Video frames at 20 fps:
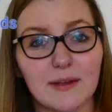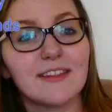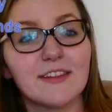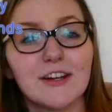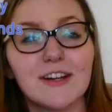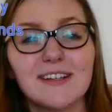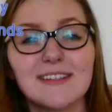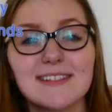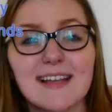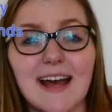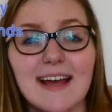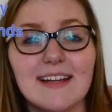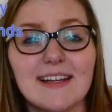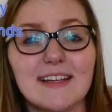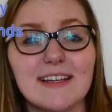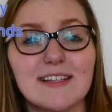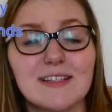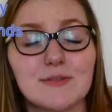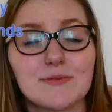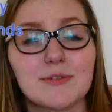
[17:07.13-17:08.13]
And their
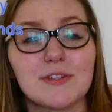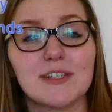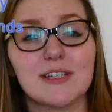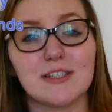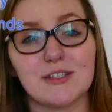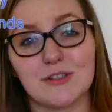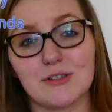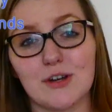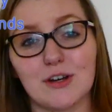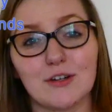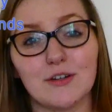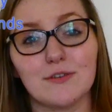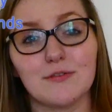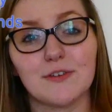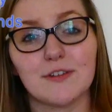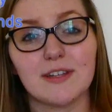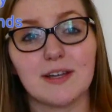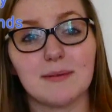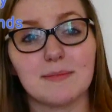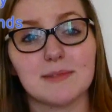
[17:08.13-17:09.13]
anxiety is really a struggle
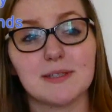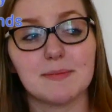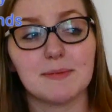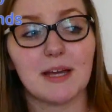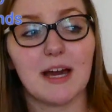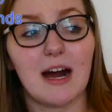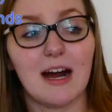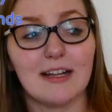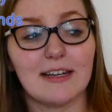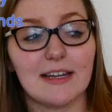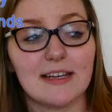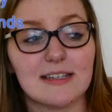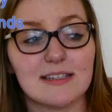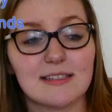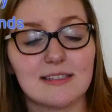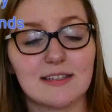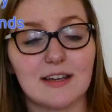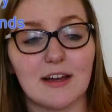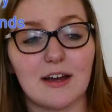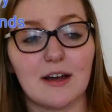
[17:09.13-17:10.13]
for them, to be
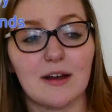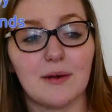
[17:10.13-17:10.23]
honest.